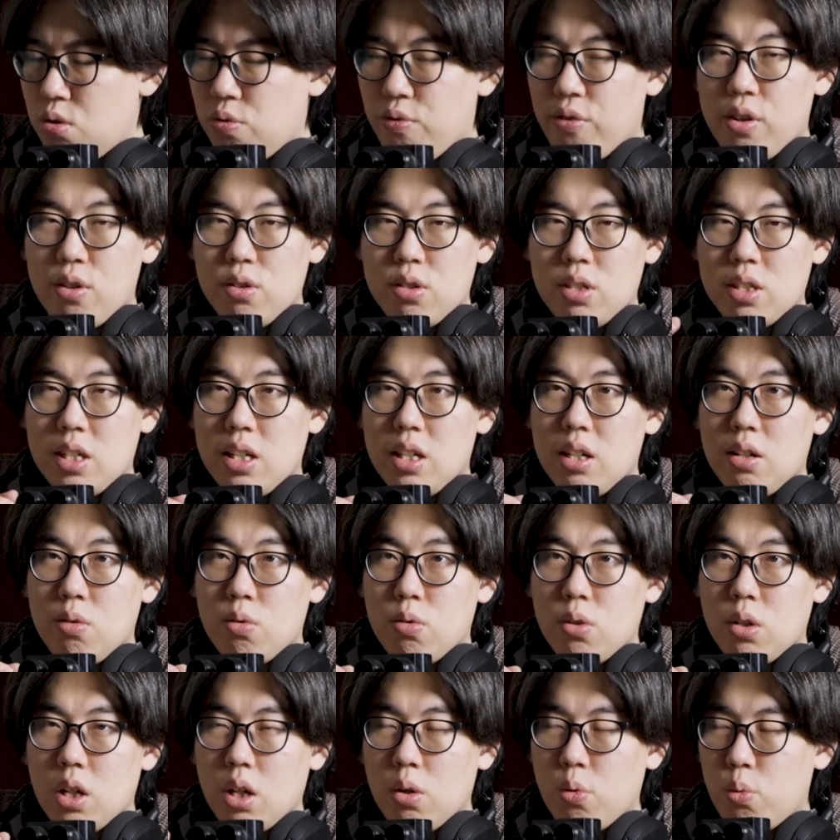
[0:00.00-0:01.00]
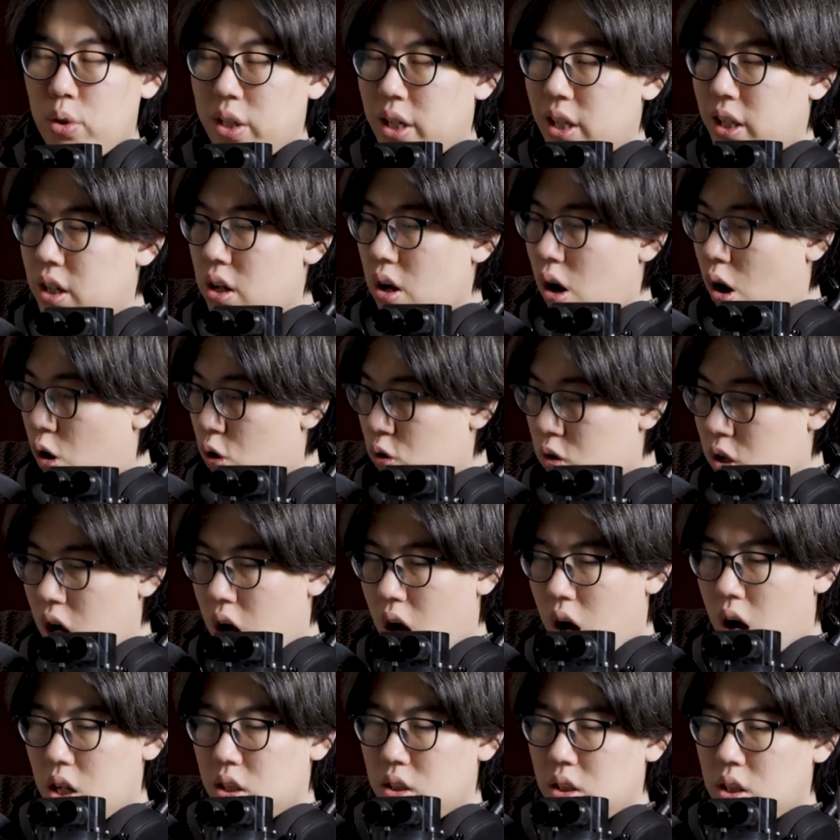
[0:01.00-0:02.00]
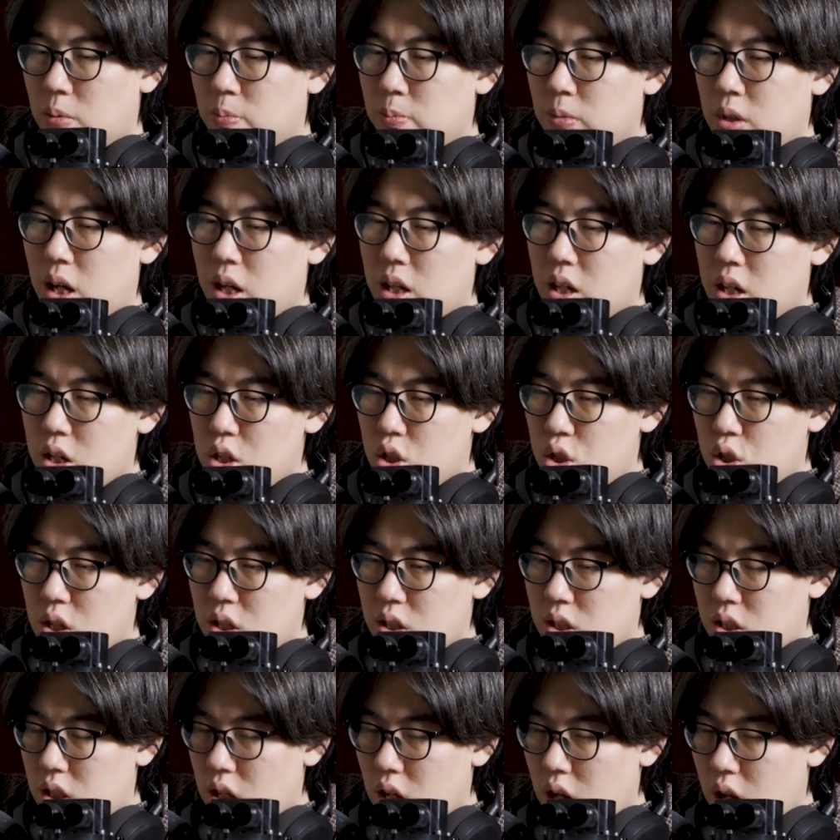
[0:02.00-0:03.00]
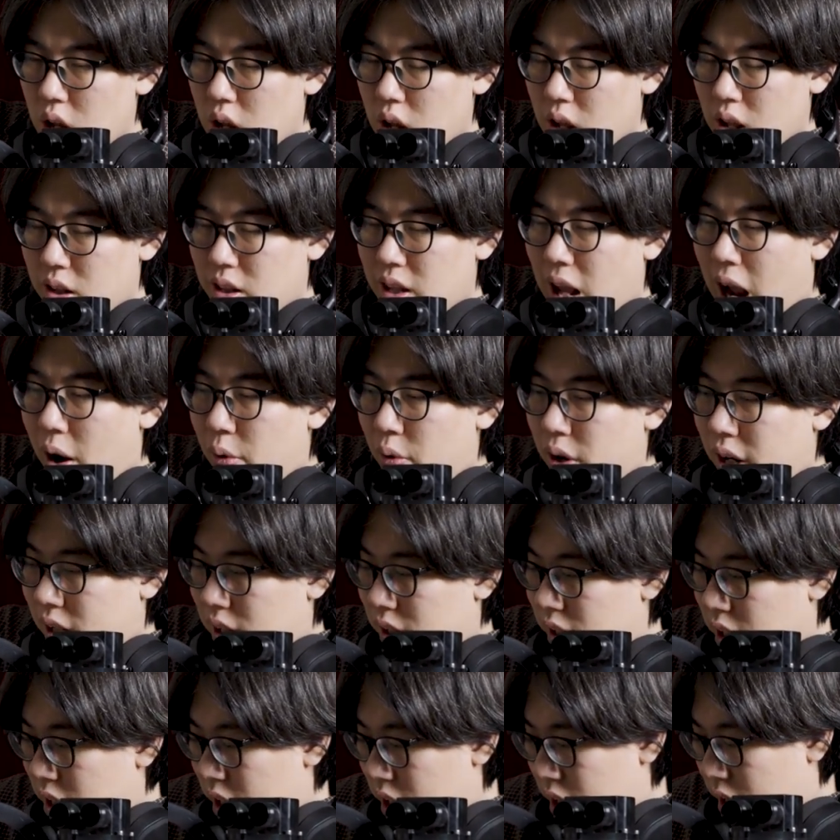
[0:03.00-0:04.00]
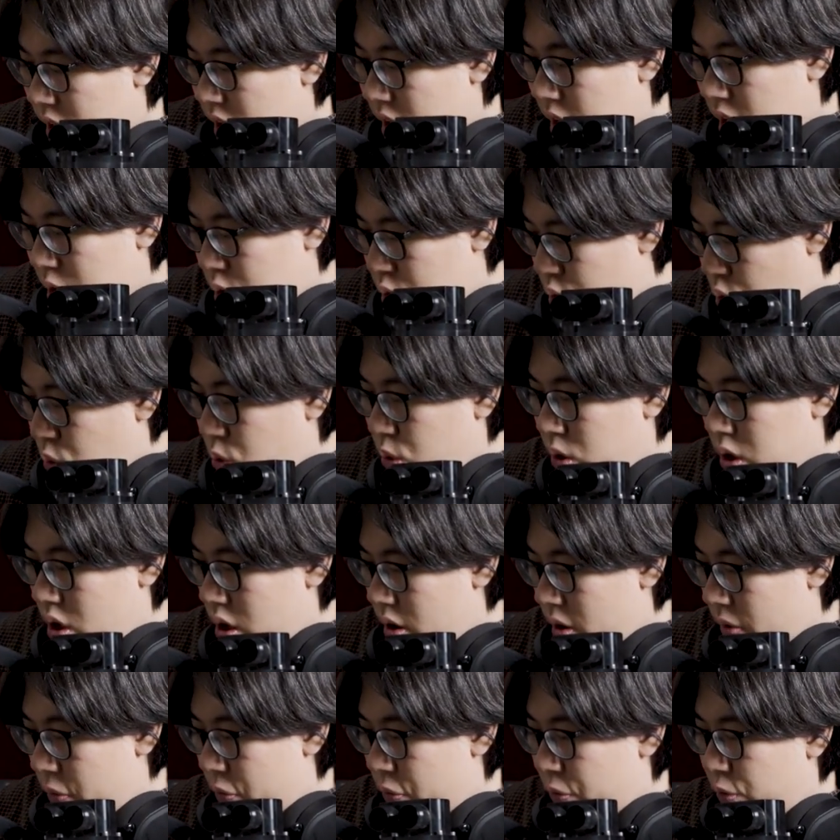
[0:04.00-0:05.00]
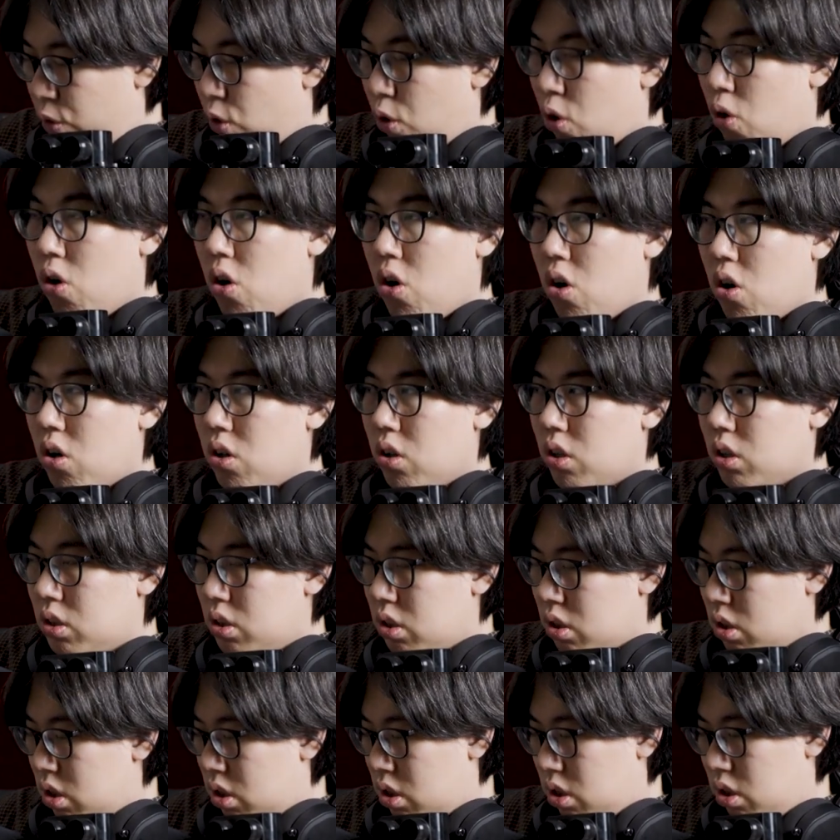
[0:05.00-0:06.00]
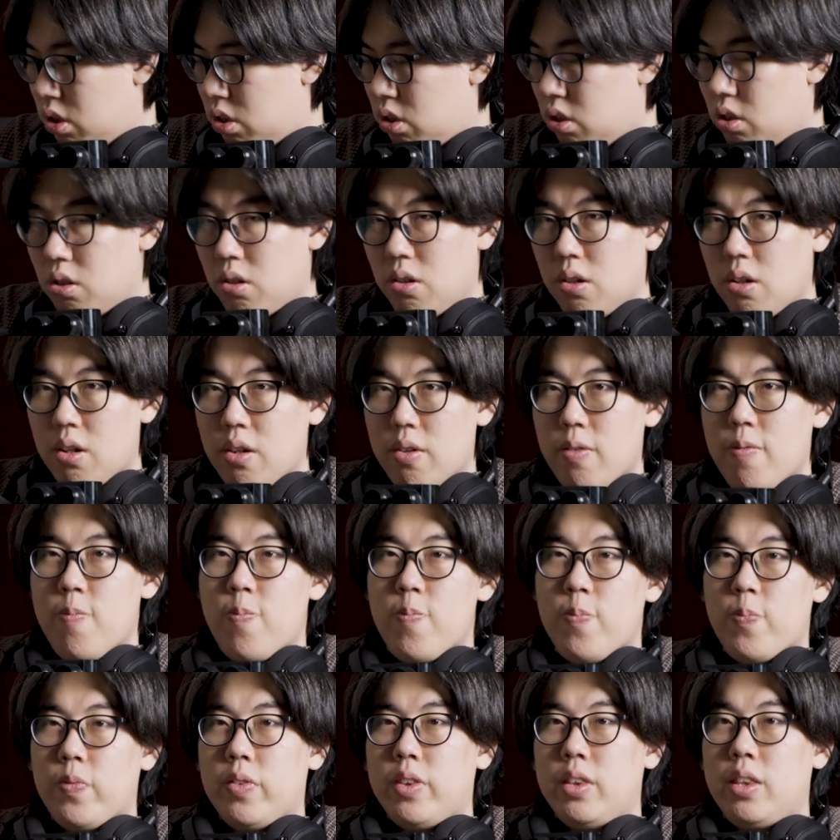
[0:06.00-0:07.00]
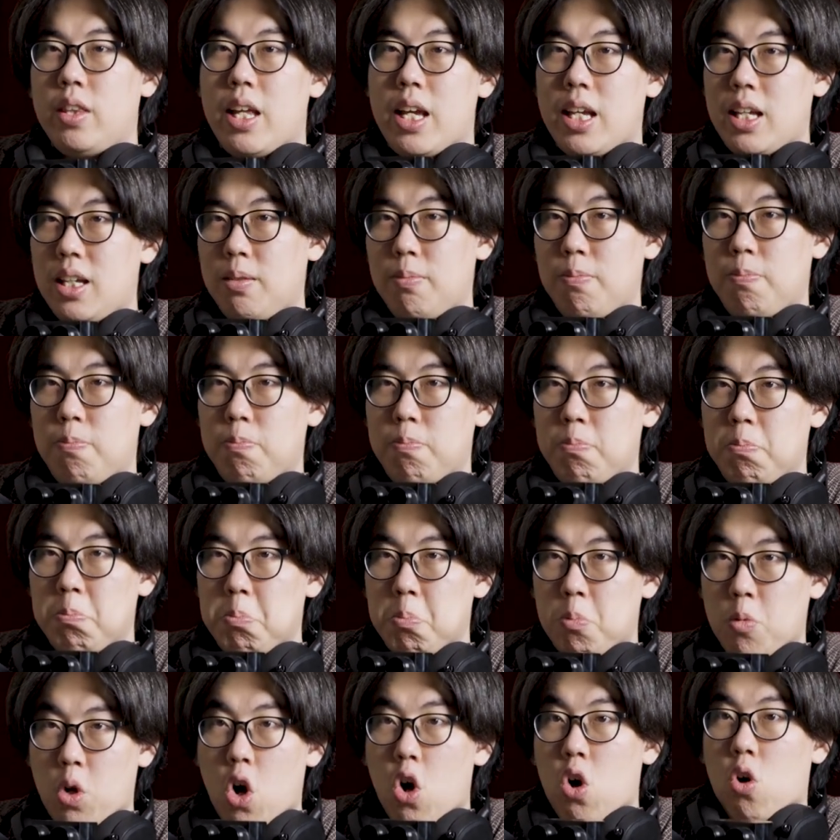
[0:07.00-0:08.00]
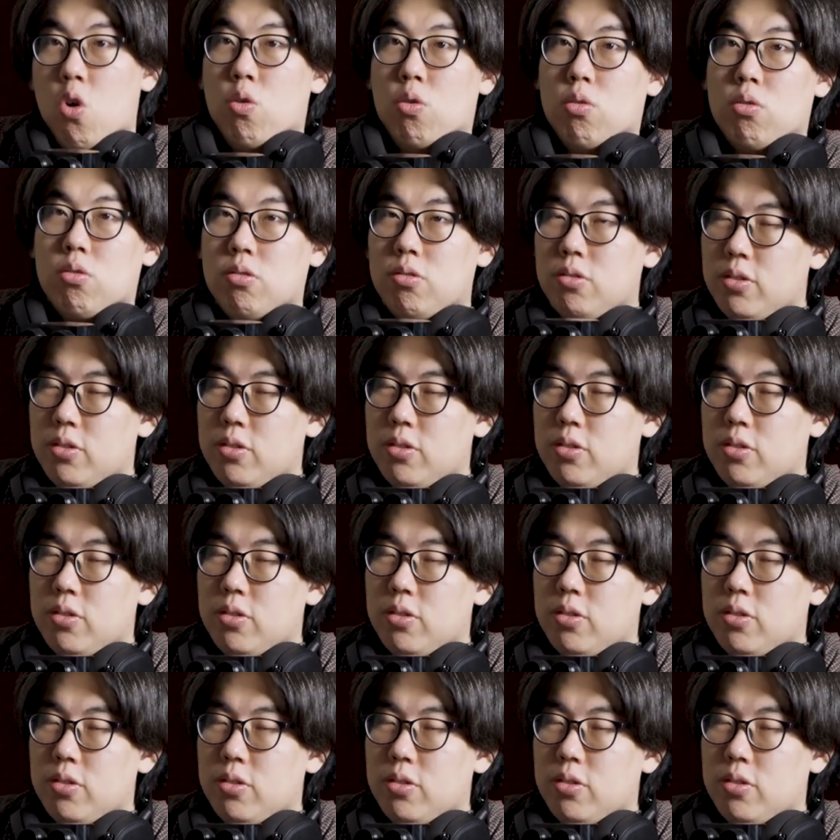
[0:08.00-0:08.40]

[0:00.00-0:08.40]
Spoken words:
you see a really old car, sometimes it just directly linked to the floor. Just there you go.